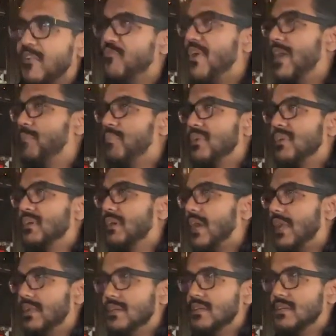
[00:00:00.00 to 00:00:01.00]
vibrant
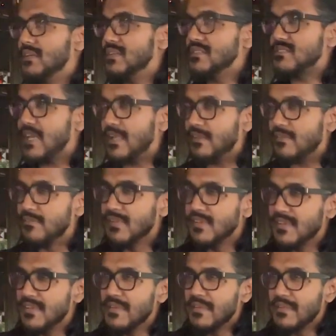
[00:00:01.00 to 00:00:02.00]
colors and
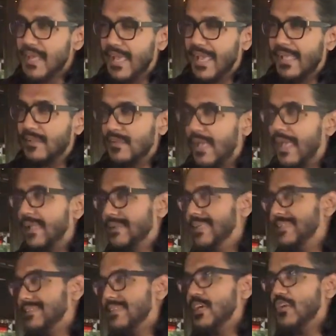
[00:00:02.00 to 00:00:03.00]

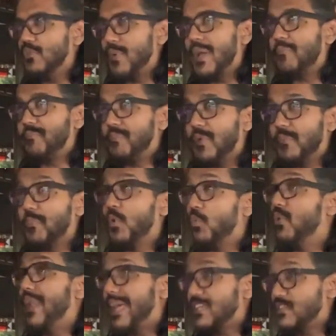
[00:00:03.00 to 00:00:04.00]
detail where people
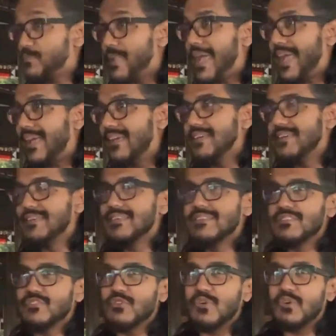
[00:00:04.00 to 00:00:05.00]
would expect.
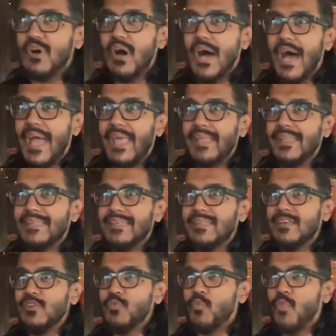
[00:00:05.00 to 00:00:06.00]
So I
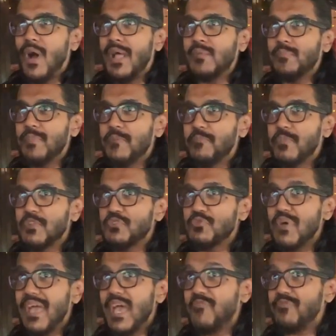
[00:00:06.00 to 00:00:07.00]
didn't want people to
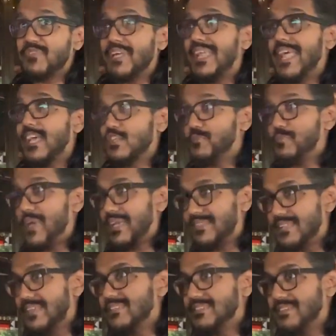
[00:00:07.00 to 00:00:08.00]
have that
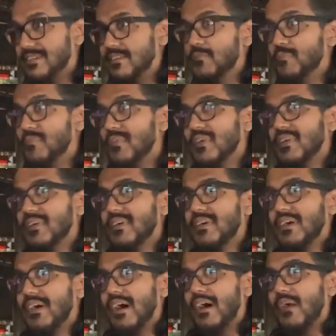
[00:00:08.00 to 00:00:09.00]
expectation.
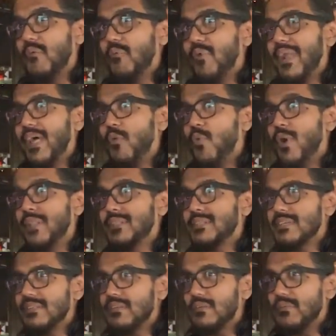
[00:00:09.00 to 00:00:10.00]
What I
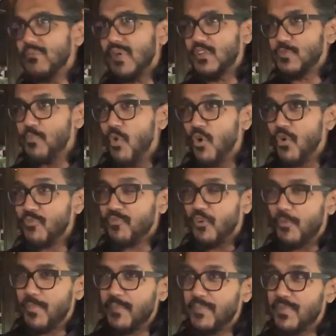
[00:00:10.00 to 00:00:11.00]
wanted was more for
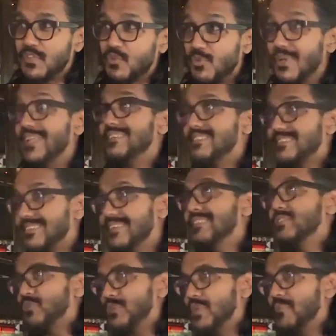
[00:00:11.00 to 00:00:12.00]
people to listen
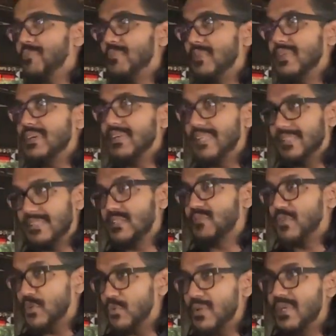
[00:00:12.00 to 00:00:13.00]
to the
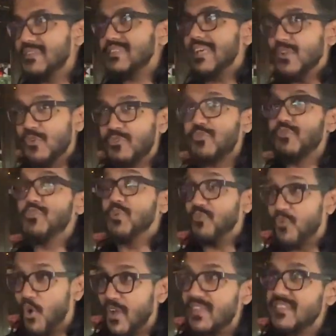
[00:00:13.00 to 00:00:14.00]
interviewees and also the
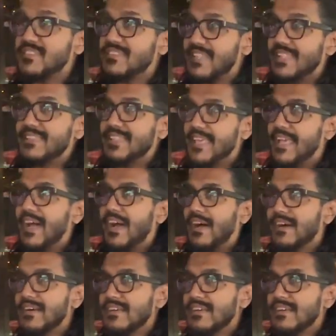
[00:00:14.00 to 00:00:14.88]
voice that they are